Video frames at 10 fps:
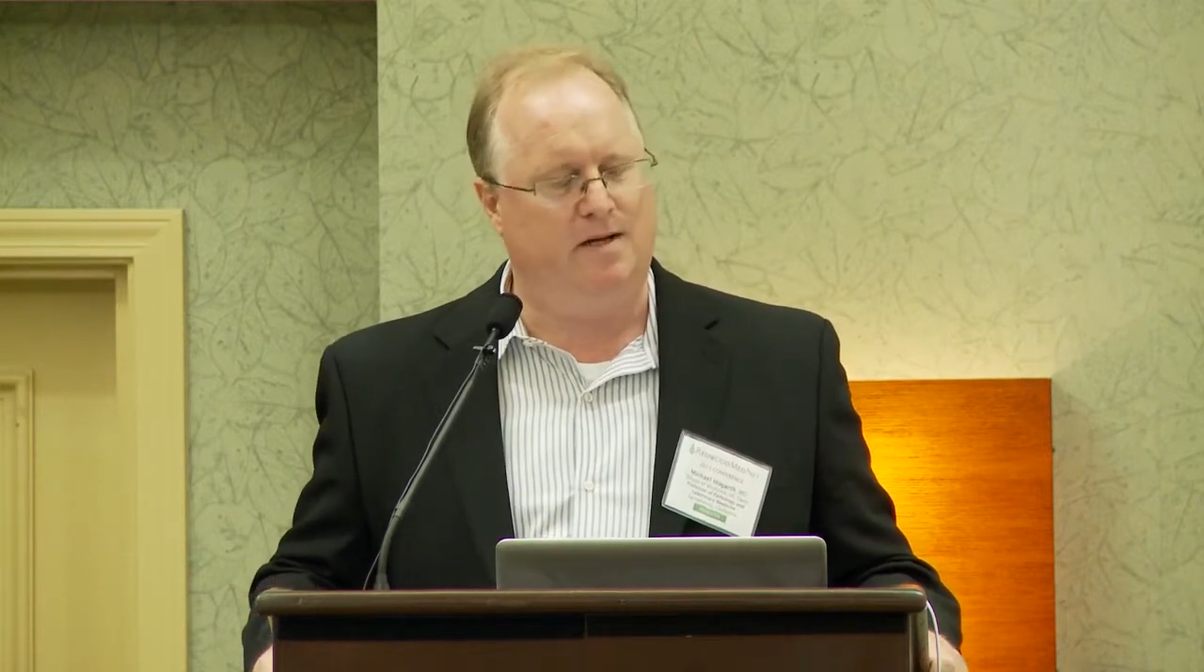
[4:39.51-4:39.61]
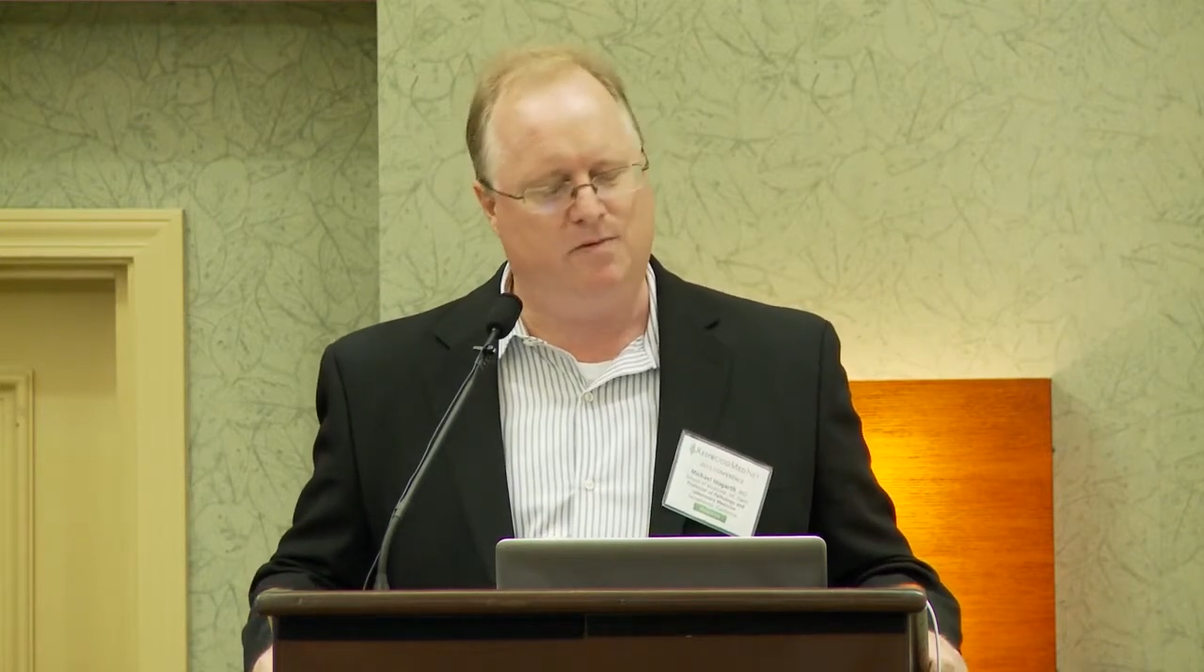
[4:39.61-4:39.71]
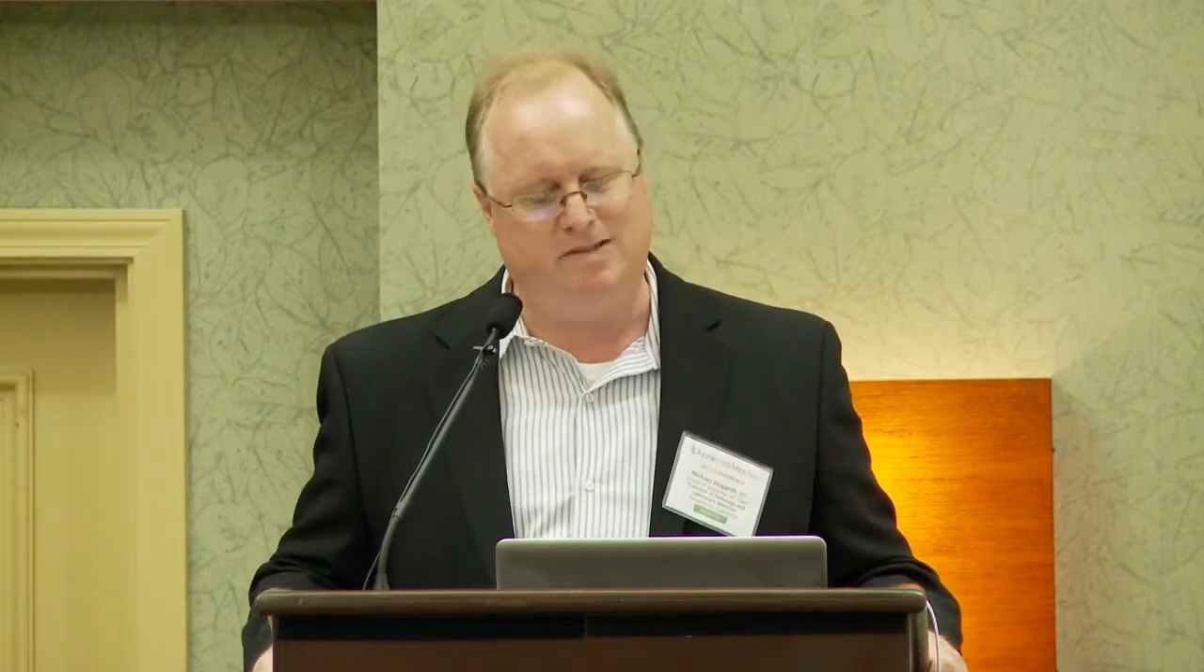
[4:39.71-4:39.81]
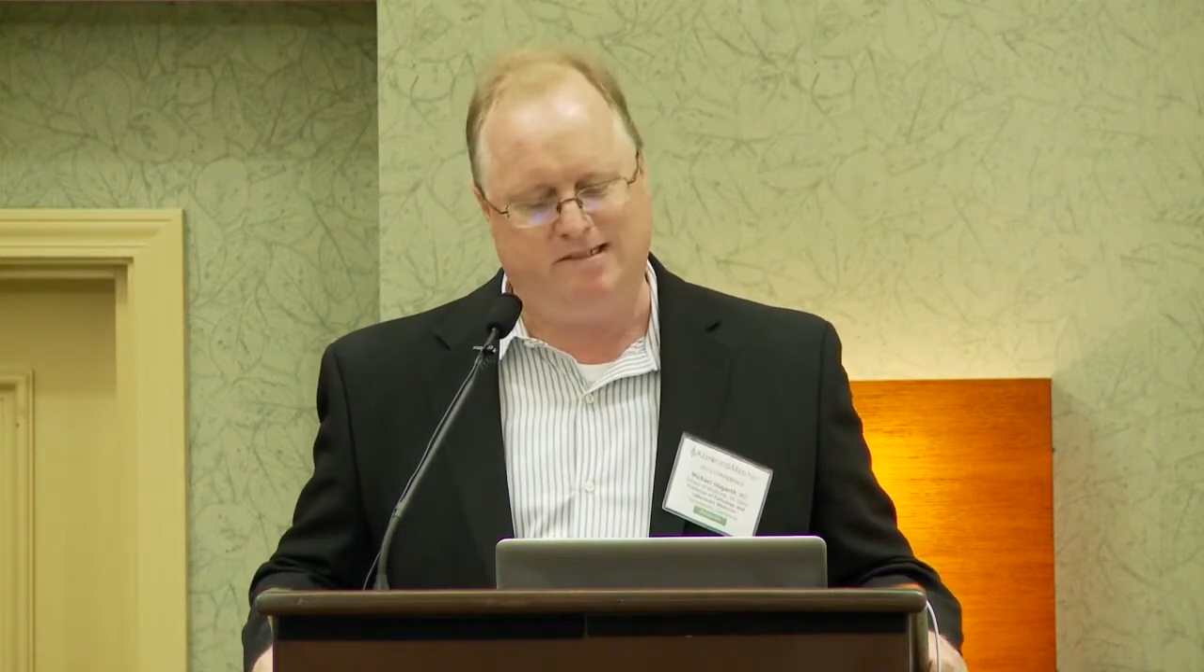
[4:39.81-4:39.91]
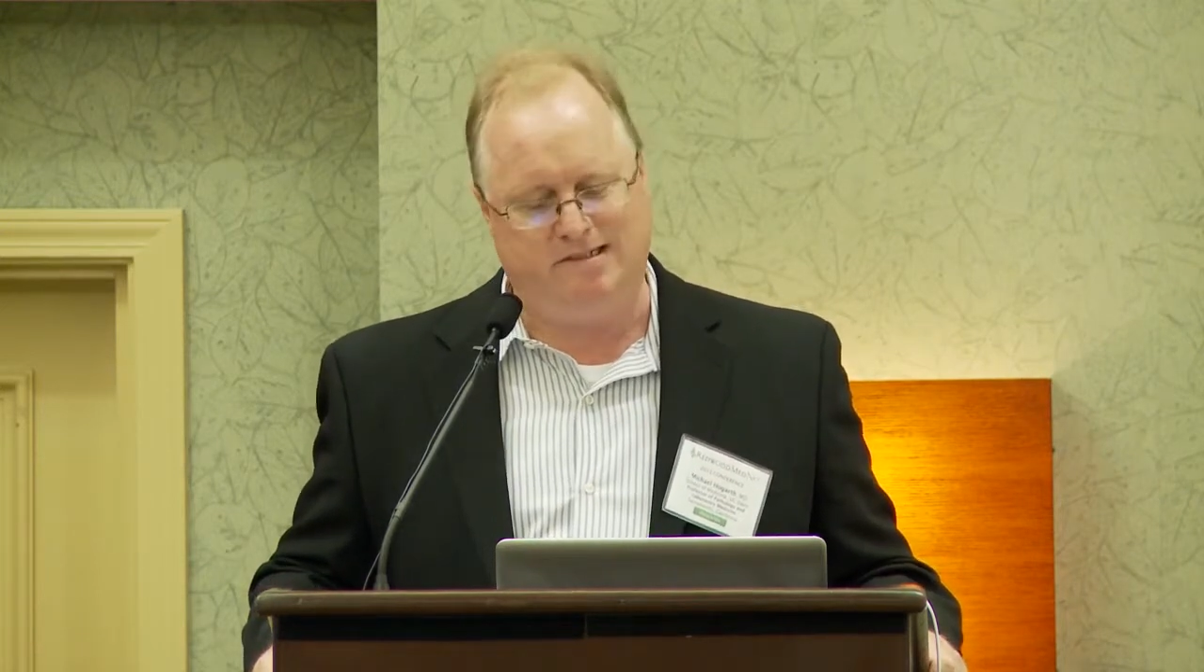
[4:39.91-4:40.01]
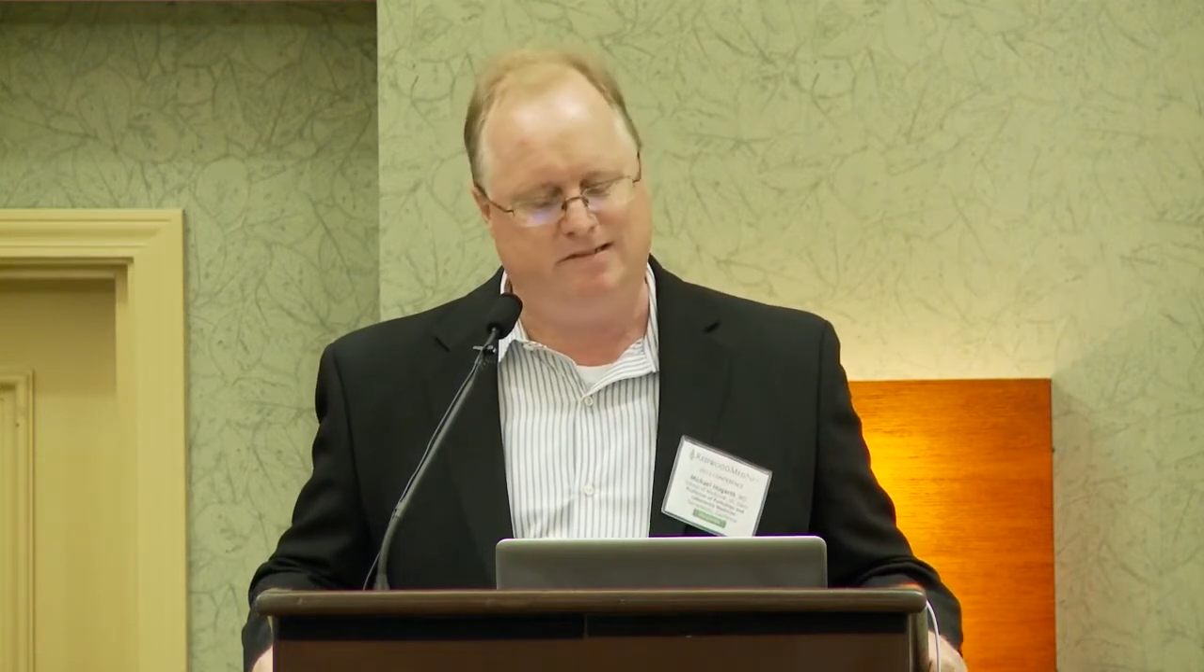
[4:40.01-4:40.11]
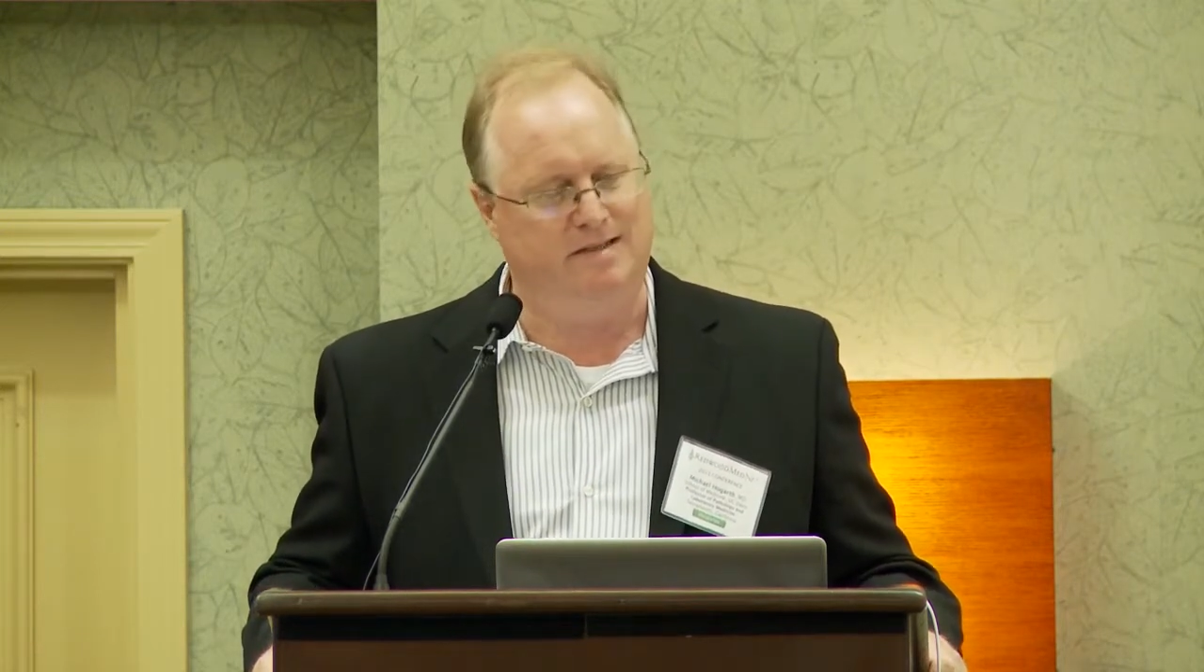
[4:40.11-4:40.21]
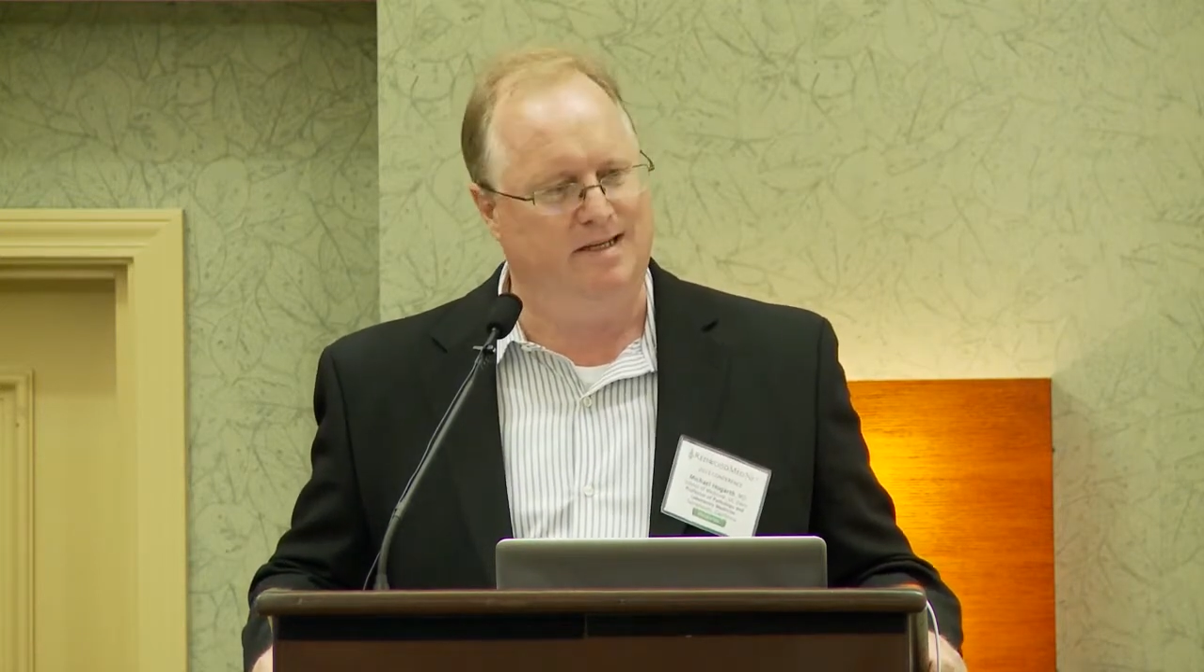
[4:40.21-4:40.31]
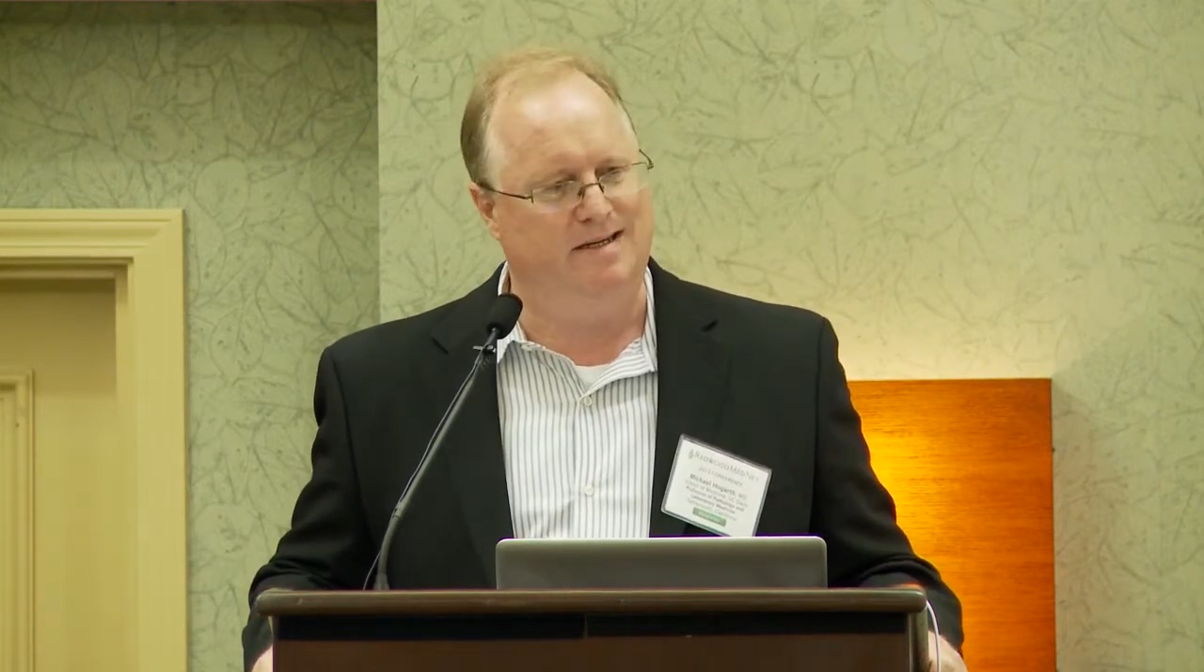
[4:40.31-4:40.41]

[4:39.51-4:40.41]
acquisition